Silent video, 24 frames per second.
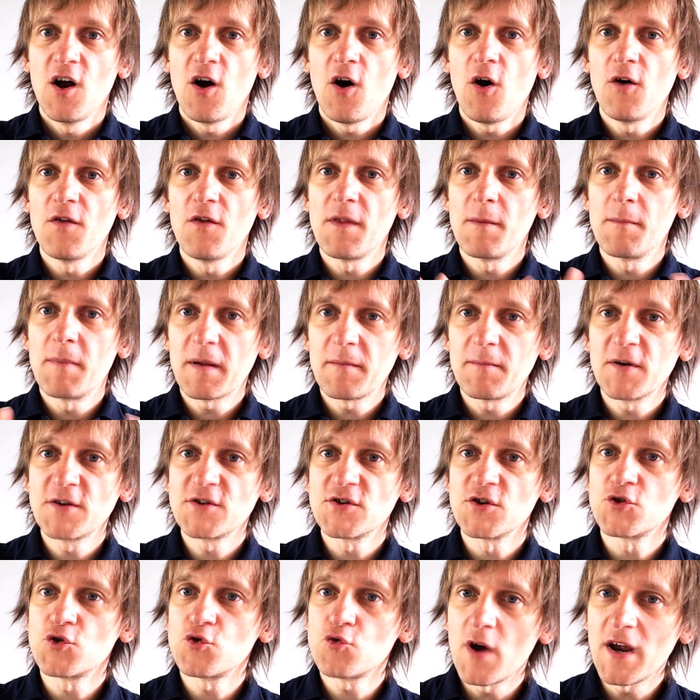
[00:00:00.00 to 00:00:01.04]
on the
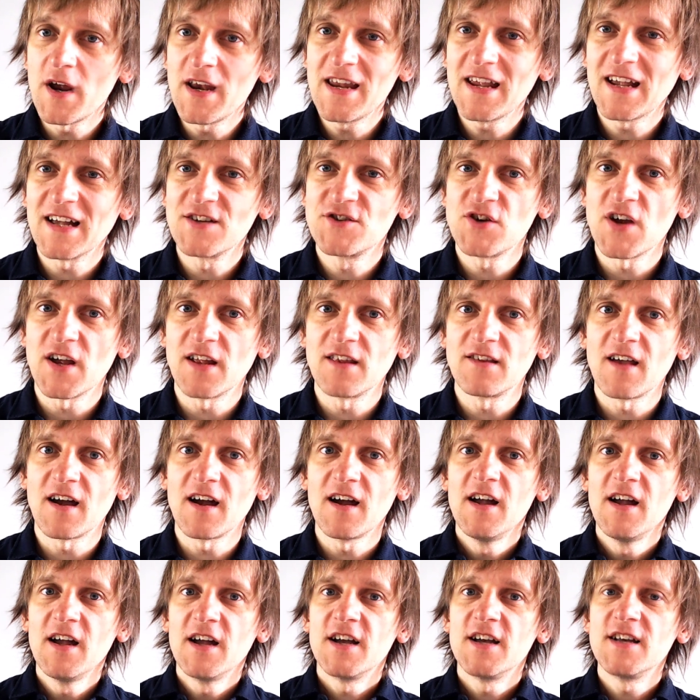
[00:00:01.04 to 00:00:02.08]
BigPicture training agenda
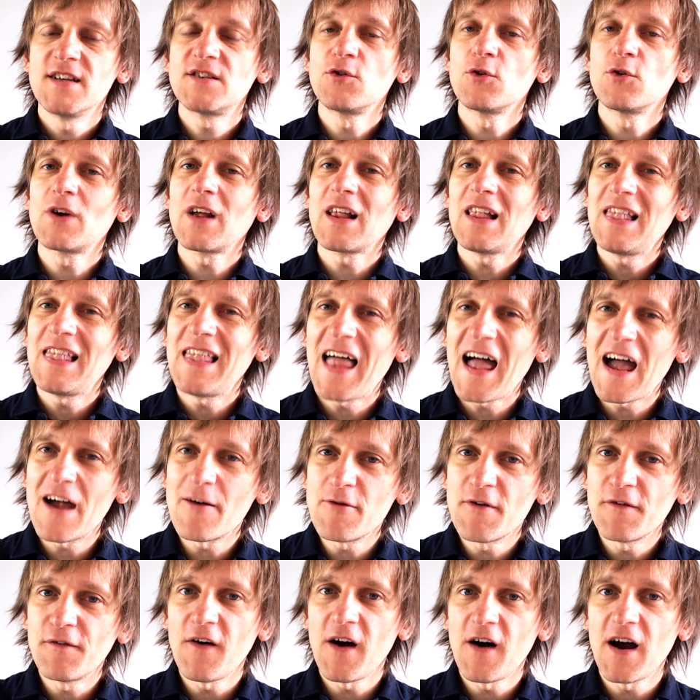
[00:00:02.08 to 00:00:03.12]
is to
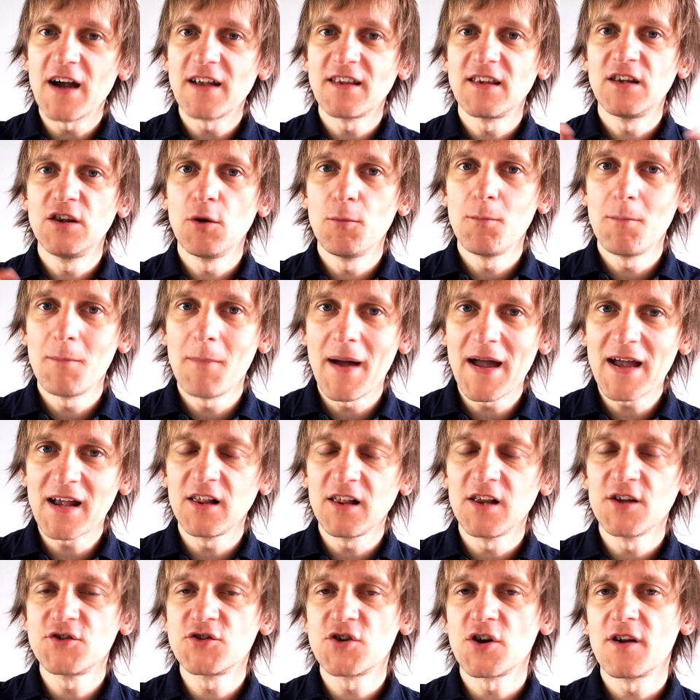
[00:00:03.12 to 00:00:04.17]
clarify the
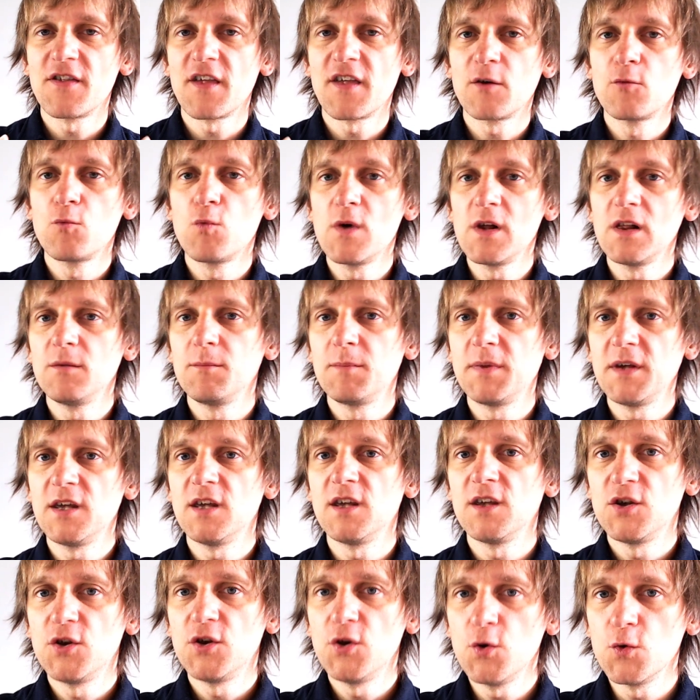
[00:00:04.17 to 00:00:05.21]
nomenclature that will
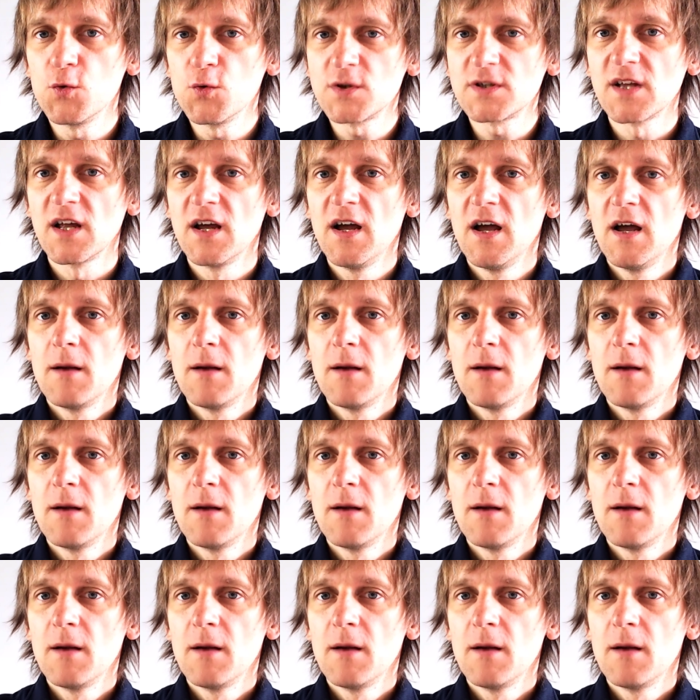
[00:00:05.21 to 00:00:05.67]
be used,